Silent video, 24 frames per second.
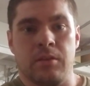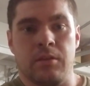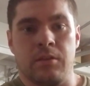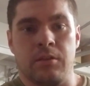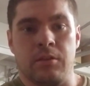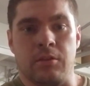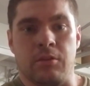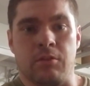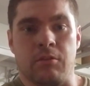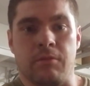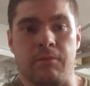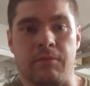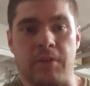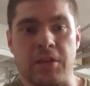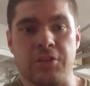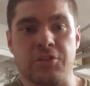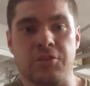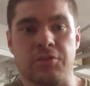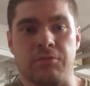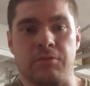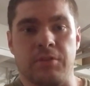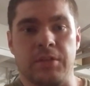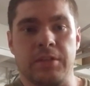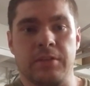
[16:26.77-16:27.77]
You know,
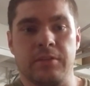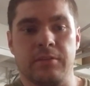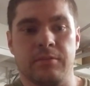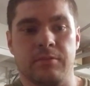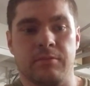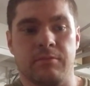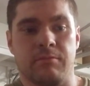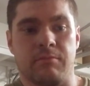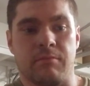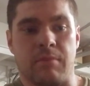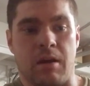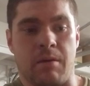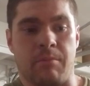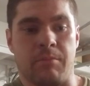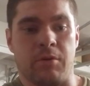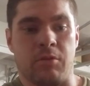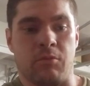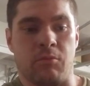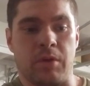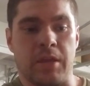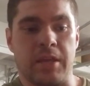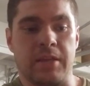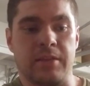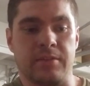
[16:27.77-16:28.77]
eventually, I'm going to
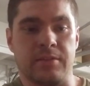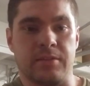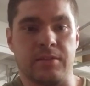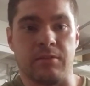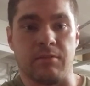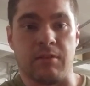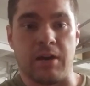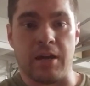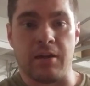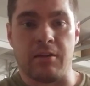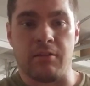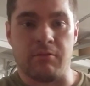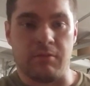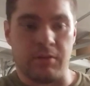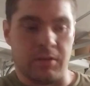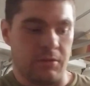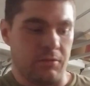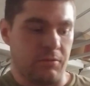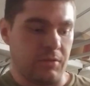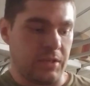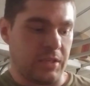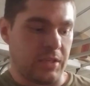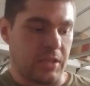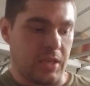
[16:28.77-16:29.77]
wait until I
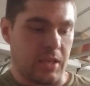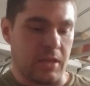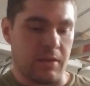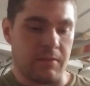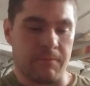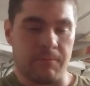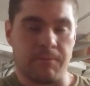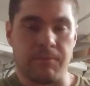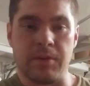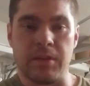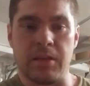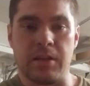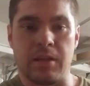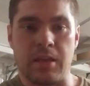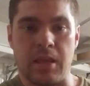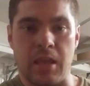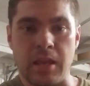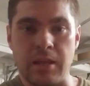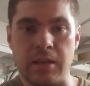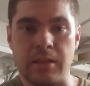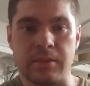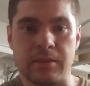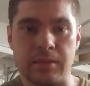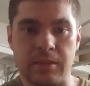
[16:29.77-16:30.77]
literally can't fit
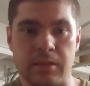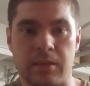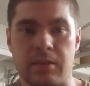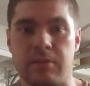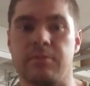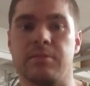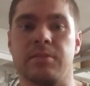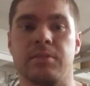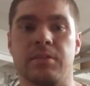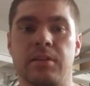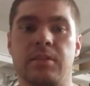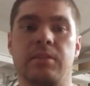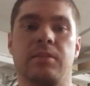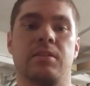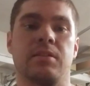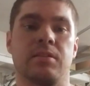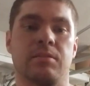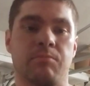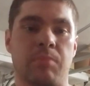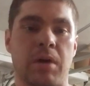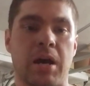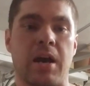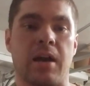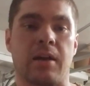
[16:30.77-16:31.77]
anything else in this
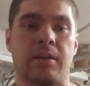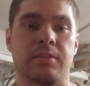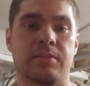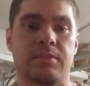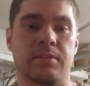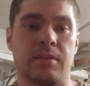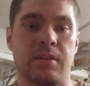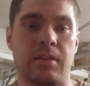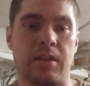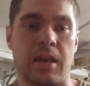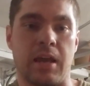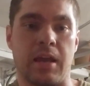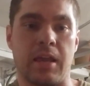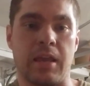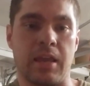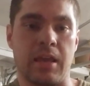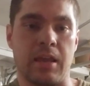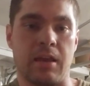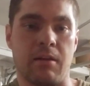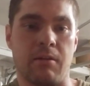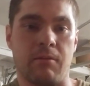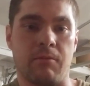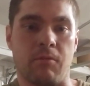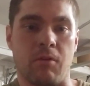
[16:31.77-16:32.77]
box, and I
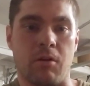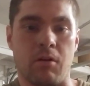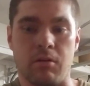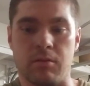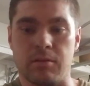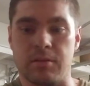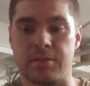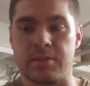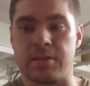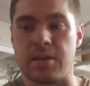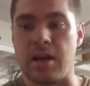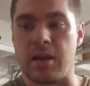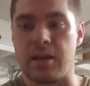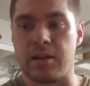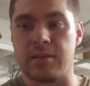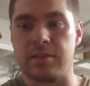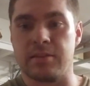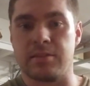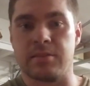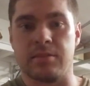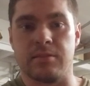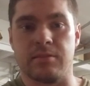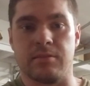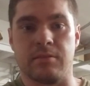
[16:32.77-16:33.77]
have all the
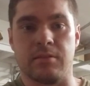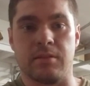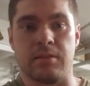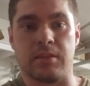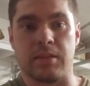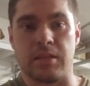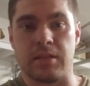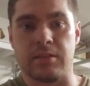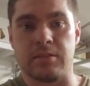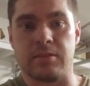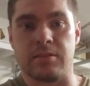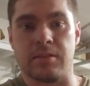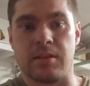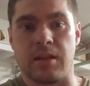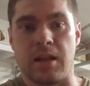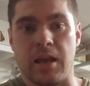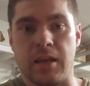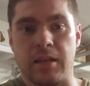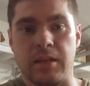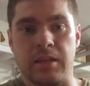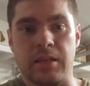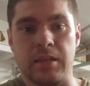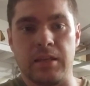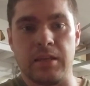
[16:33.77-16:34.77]
sockets and the things that
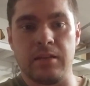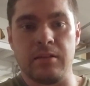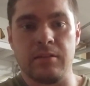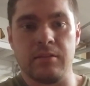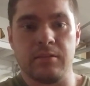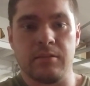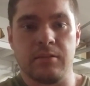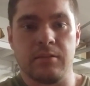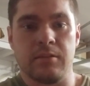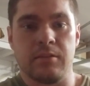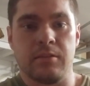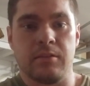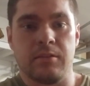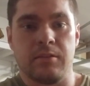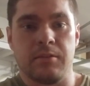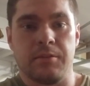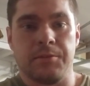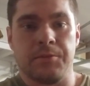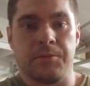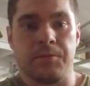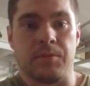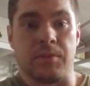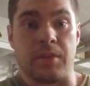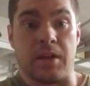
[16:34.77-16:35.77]
I need,
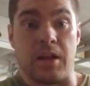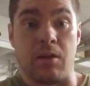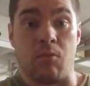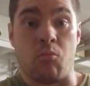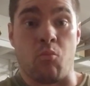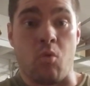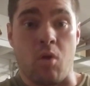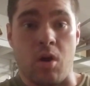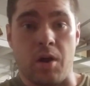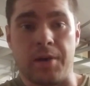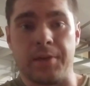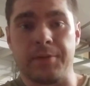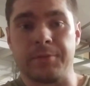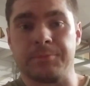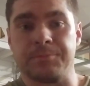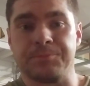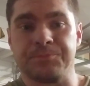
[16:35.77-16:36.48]
that I want.